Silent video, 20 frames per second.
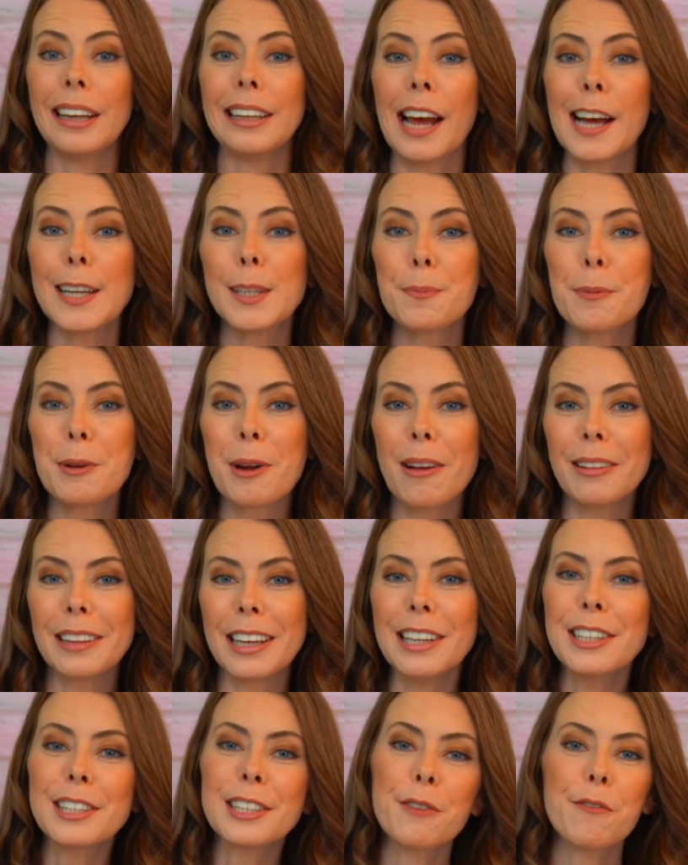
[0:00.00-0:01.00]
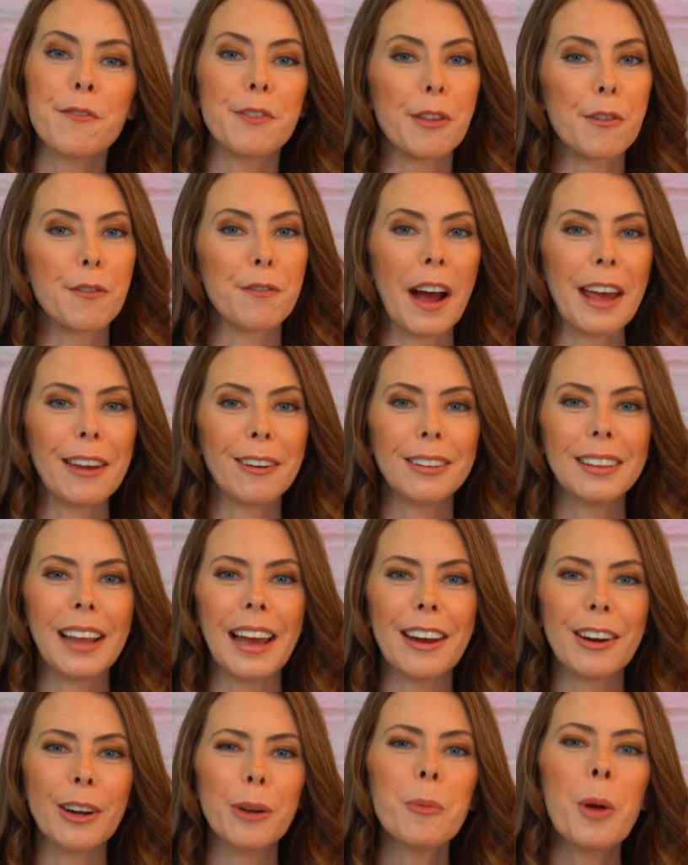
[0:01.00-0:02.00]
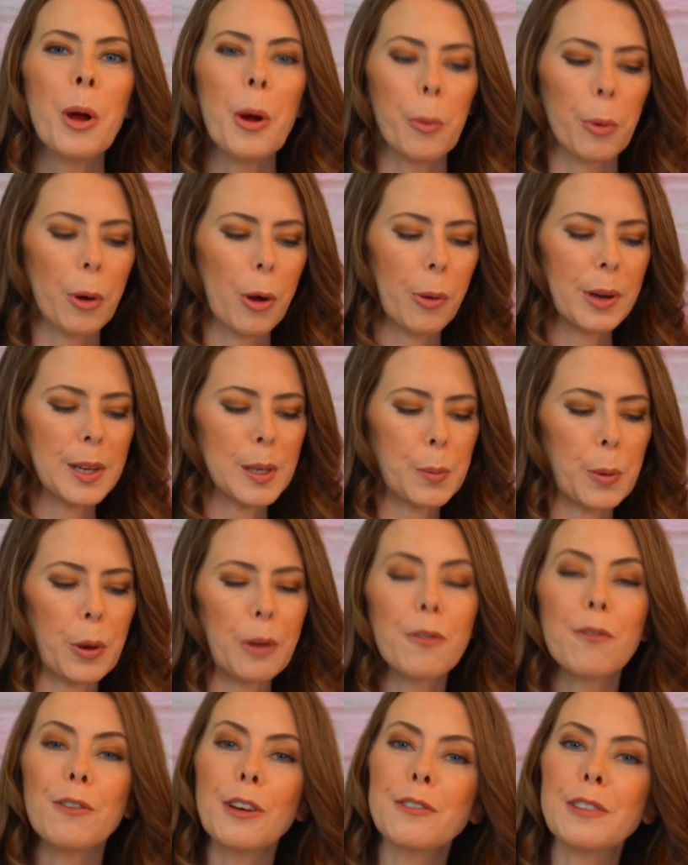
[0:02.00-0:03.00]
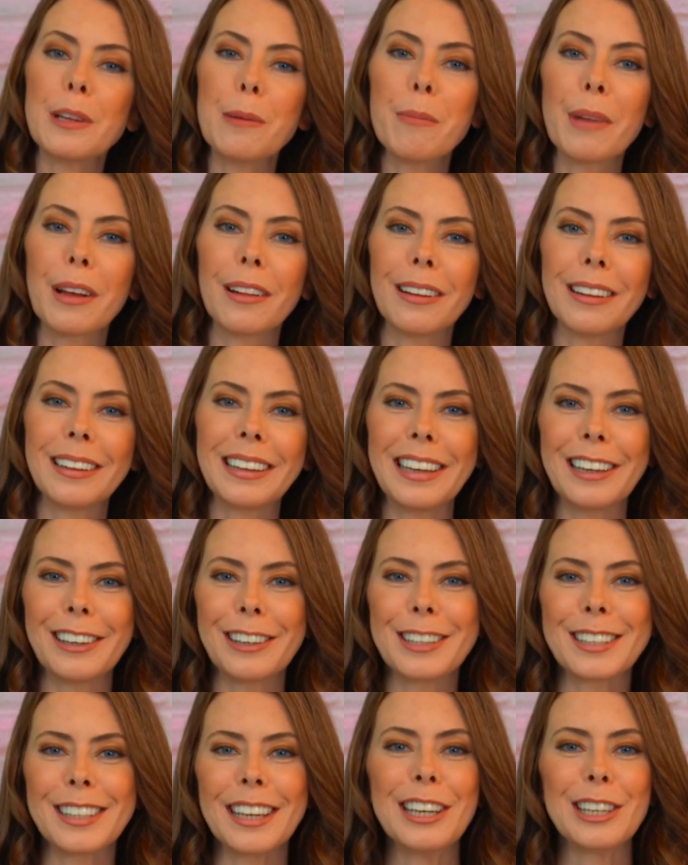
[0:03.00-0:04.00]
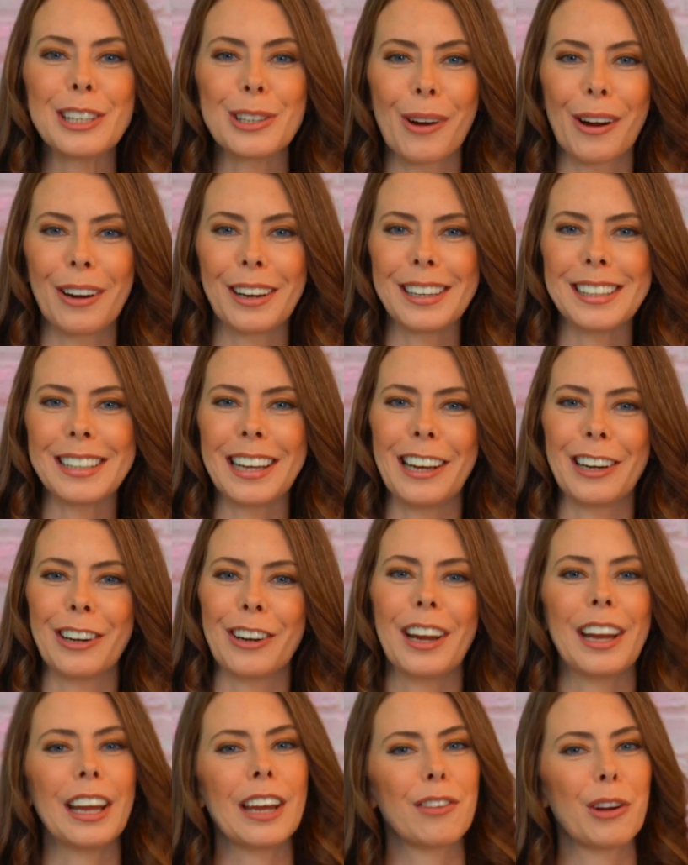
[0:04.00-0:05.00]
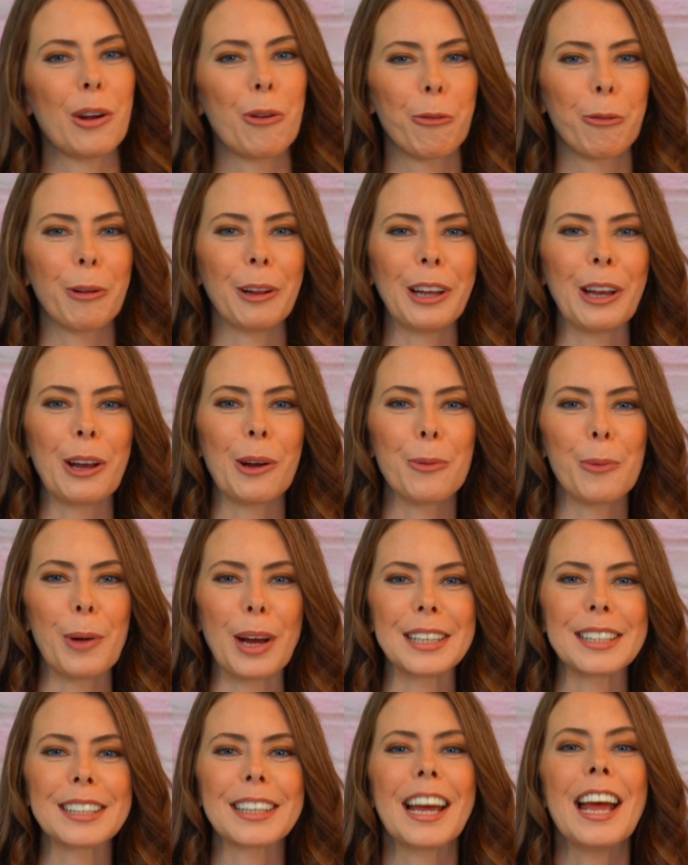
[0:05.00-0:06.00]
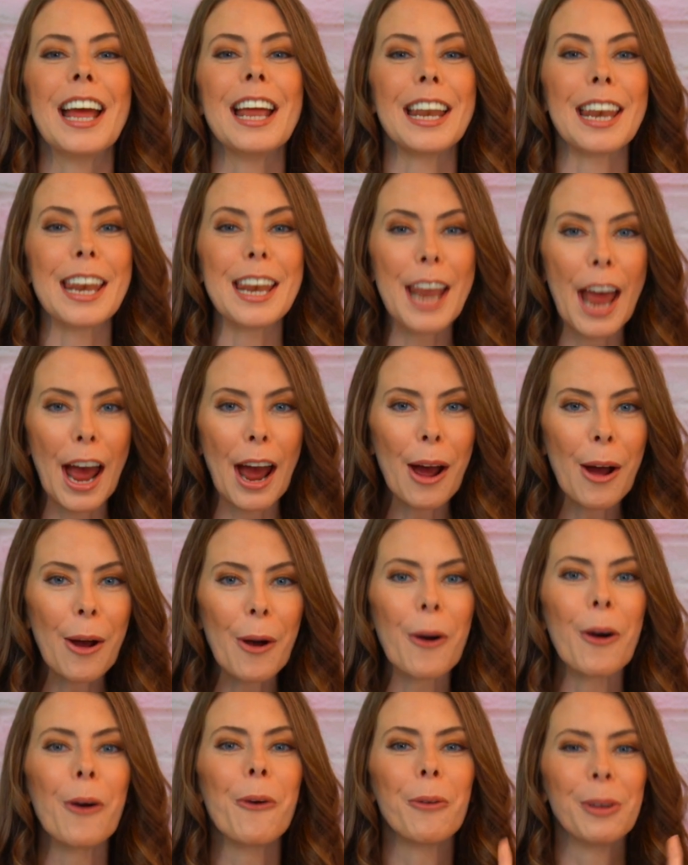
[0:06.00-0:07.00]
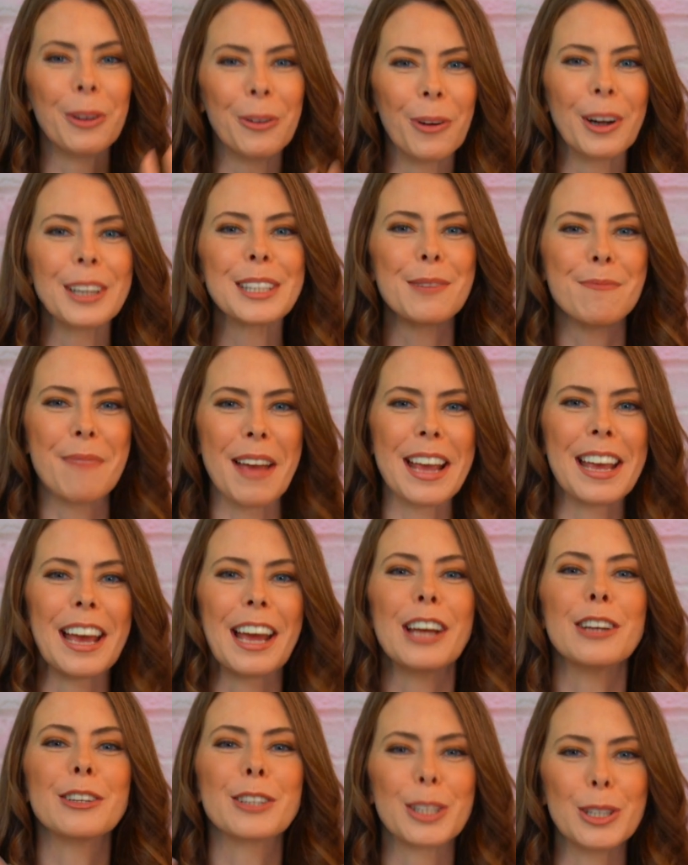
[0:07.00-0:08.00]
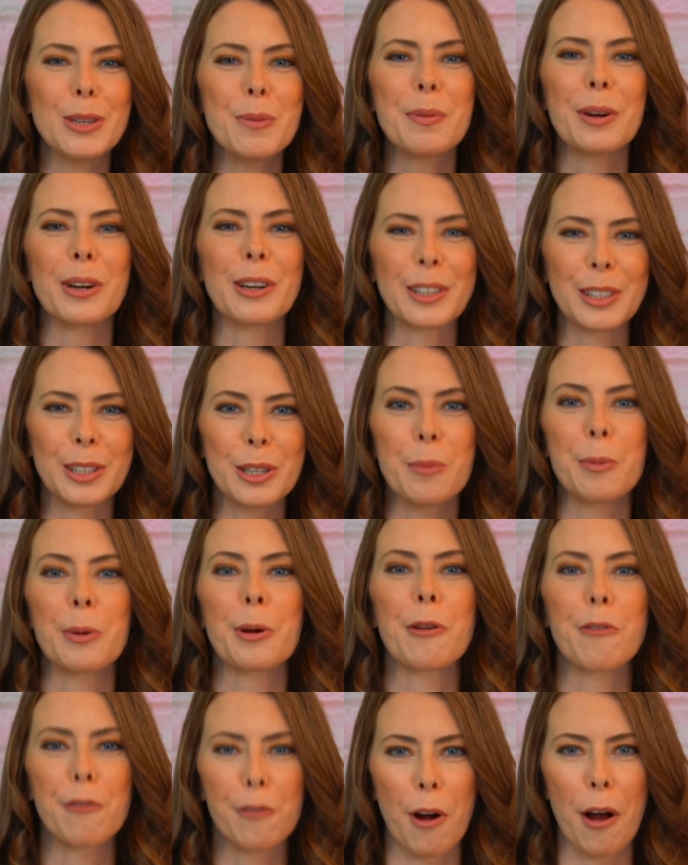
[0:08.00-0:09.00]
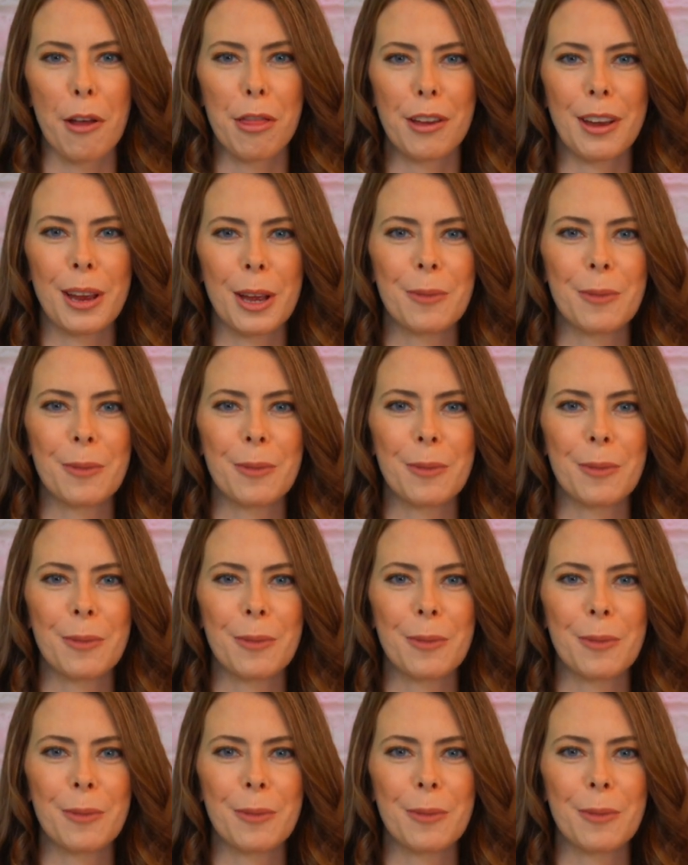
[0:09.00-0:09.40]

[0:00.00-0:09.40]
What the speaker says: last but not least, for the final layer, we're going to put 50 milliliters into our container and give it a really good whisk. Now we want to make it super, super frothy.